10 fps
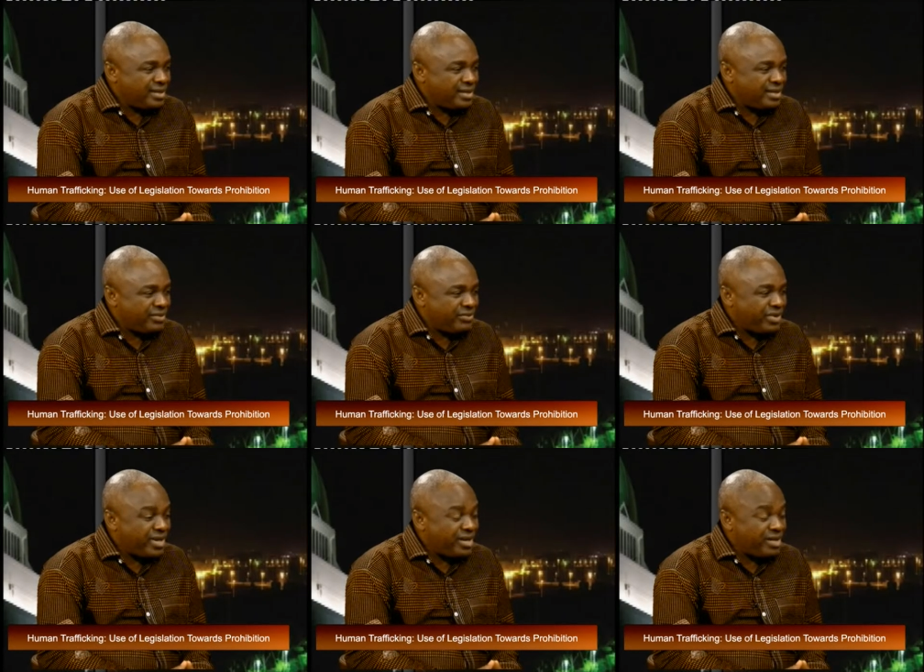there's
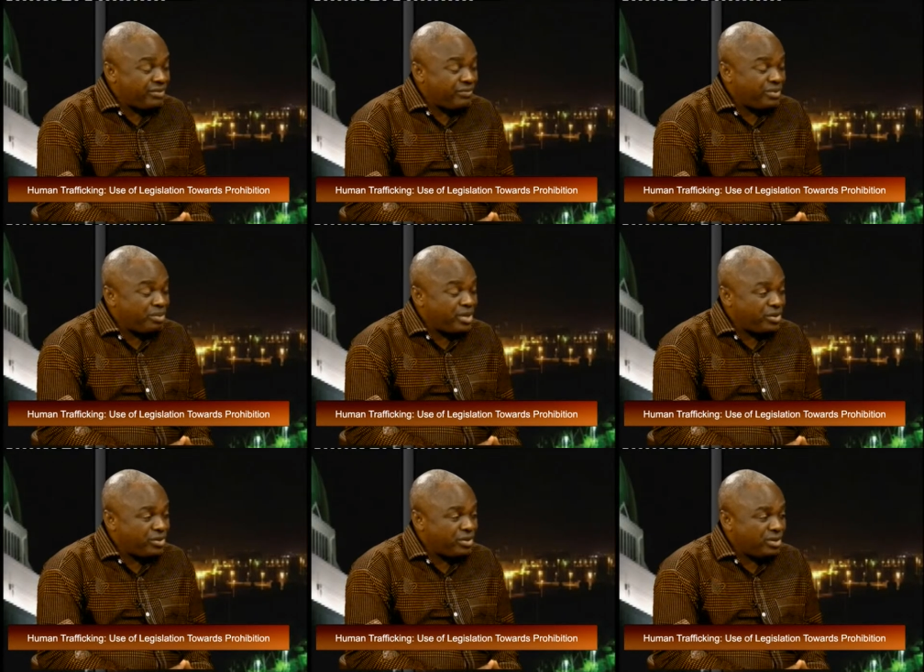very little
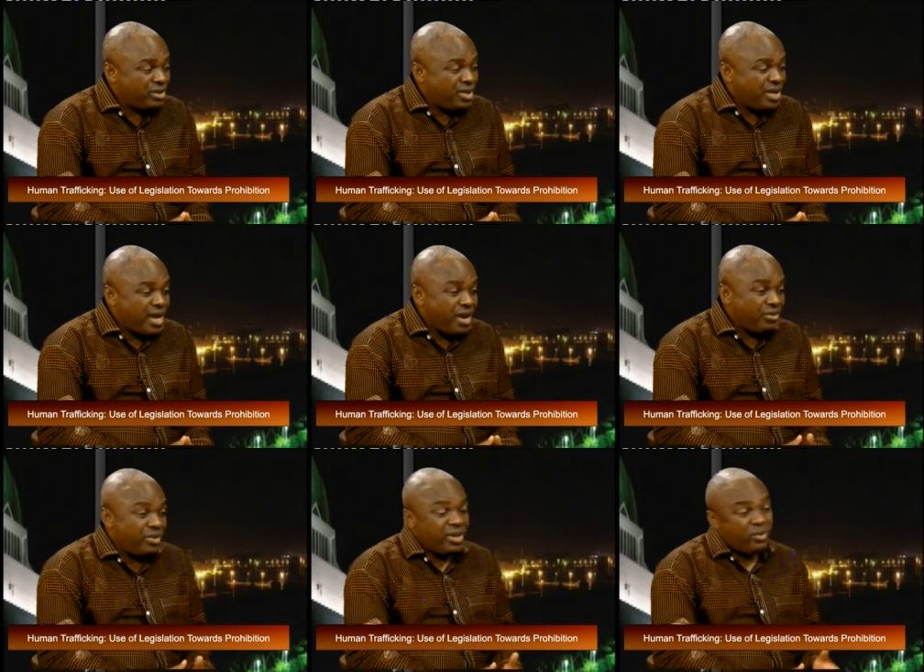information
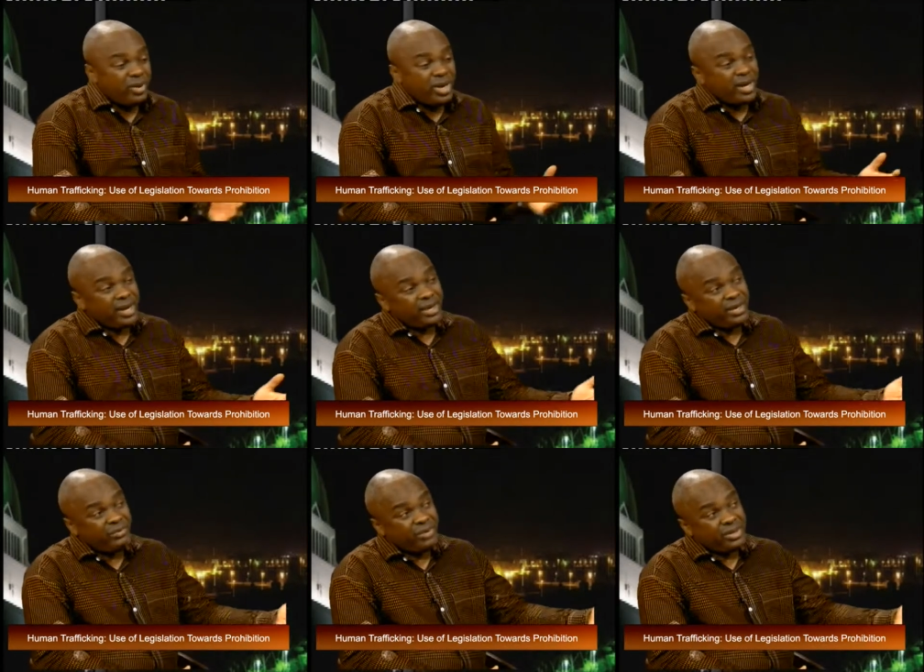out there where
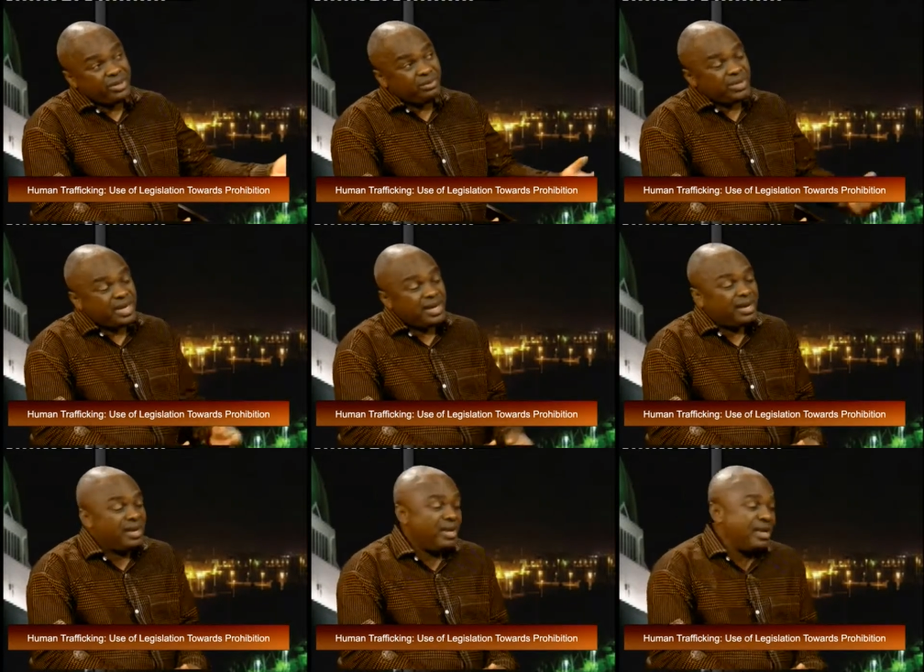the victims are,
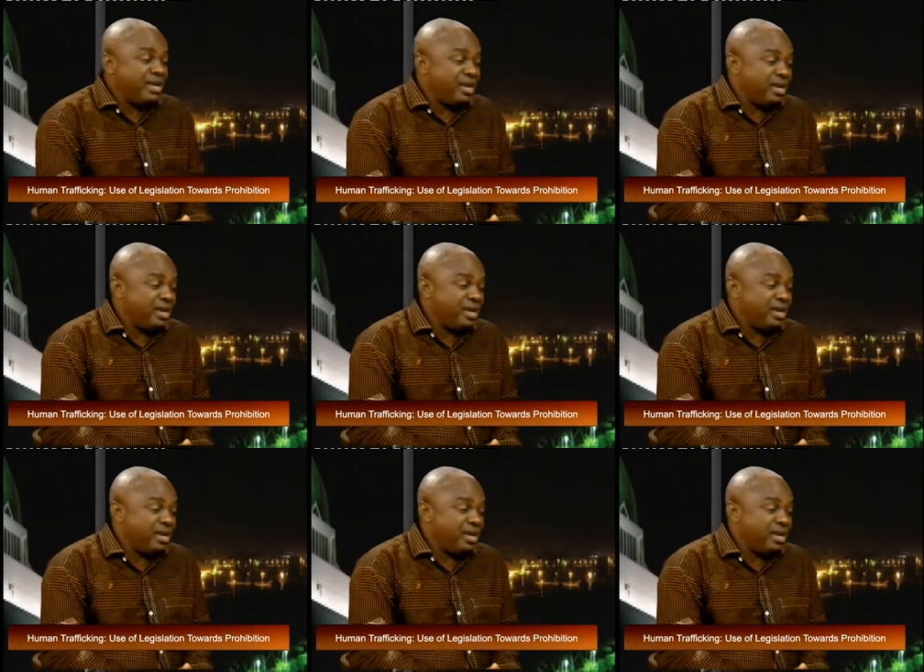are